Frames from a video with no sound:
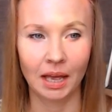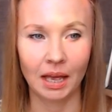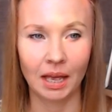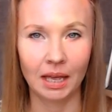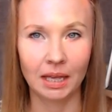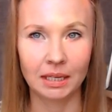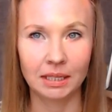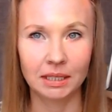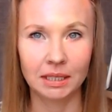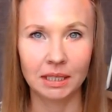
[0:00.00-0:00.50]

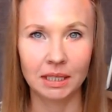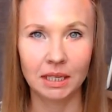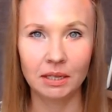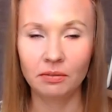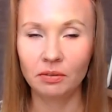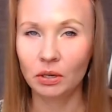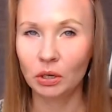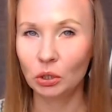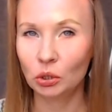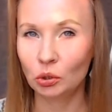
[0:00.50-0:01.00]
And
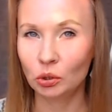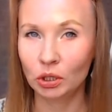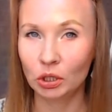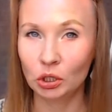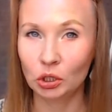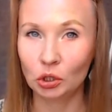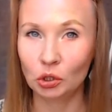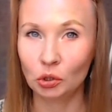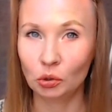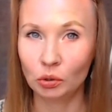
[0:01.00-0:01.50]
if you're not a
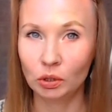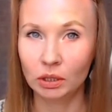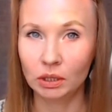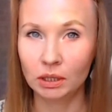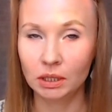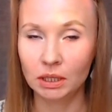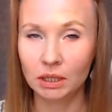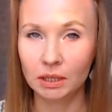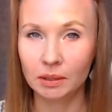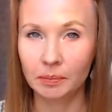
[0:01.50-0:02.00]

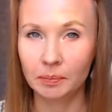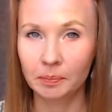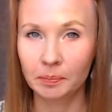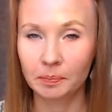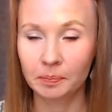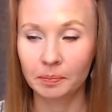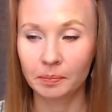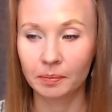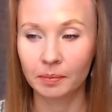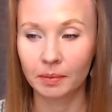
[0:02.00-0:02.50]
student,
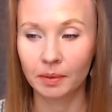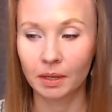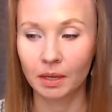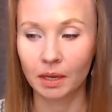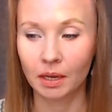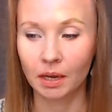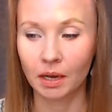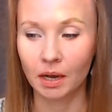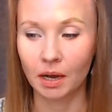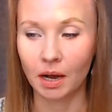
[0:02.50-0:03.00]

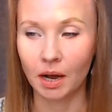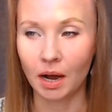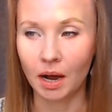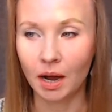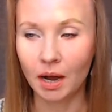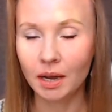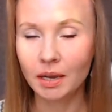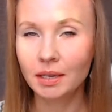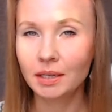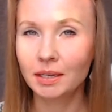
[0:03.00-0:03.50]

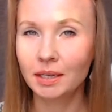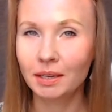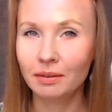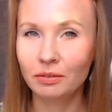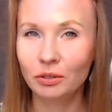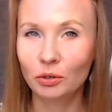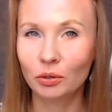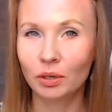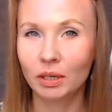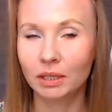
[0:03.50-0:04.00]
I
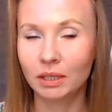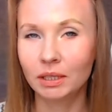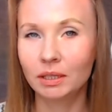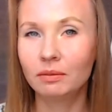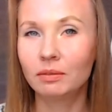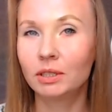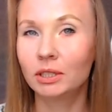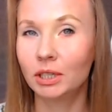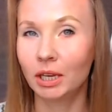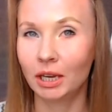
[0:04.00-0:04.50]
give you an
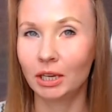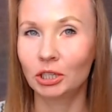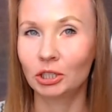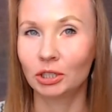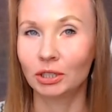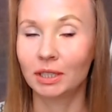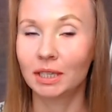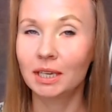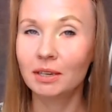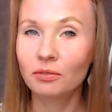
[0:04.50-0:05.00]

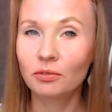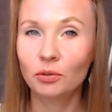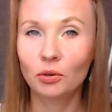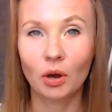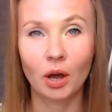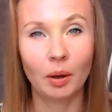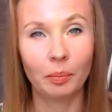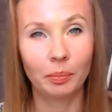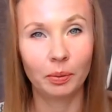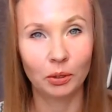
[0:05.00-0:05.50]
invitation if
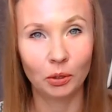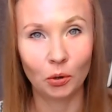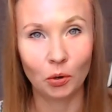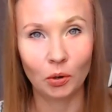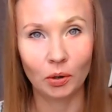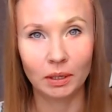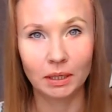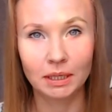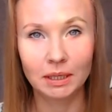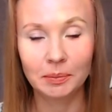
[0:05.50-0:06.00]
you
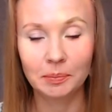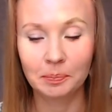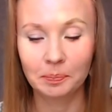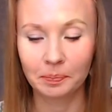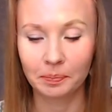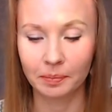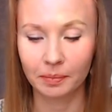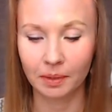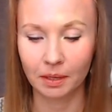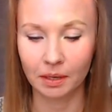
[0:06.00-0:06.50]
upload
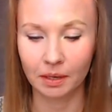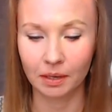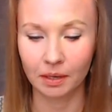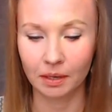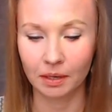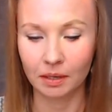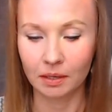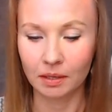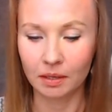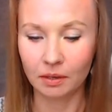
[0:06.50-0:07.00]

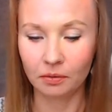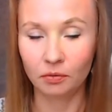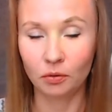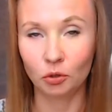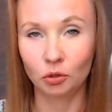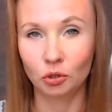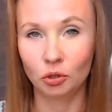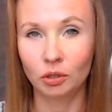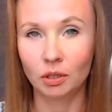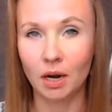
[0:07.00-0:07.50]
the
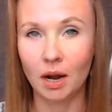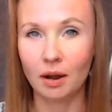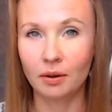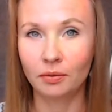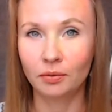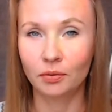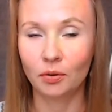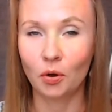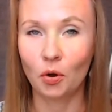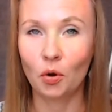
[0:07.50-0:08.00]

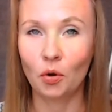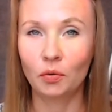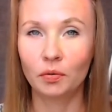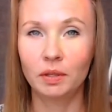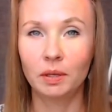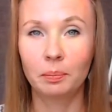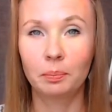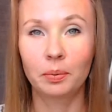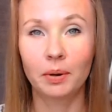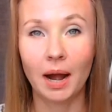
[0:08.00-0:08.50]
photograph
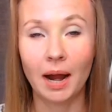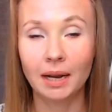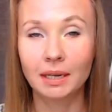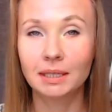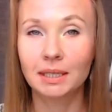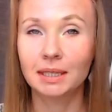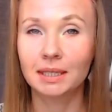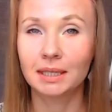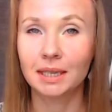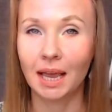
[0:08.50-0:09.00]
of the
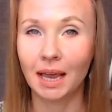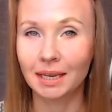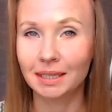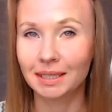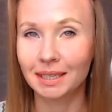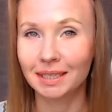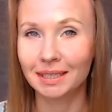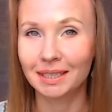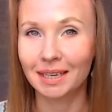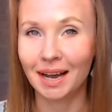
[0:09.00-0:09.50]
practice
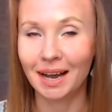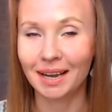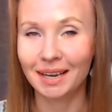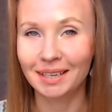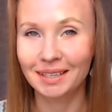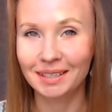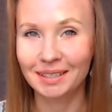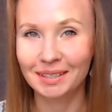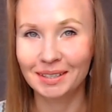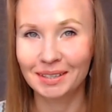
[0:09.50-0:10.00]

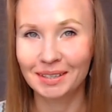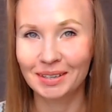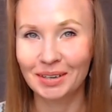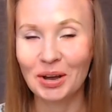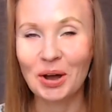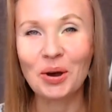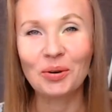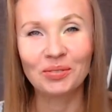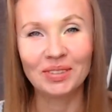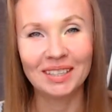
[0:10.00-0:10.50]
exercise
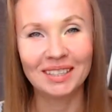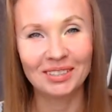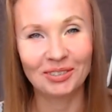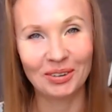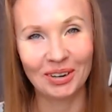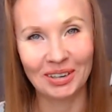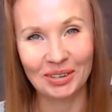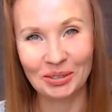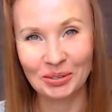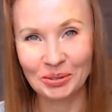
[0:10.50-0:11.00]
of this
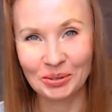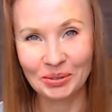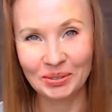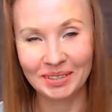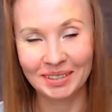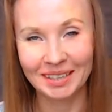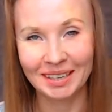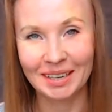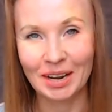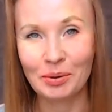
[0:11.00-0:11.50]

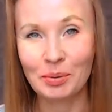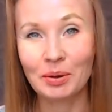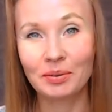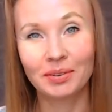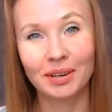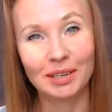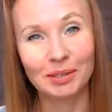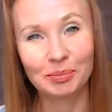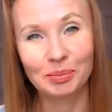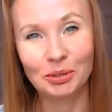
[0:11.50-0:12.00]
raccoon in our
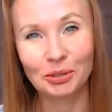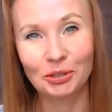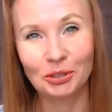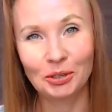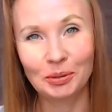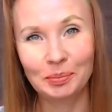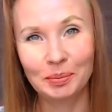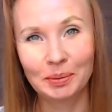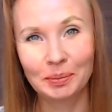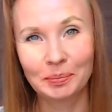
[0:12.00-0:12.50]
Facebook
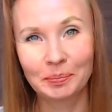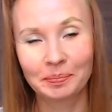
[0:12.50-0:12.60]
group.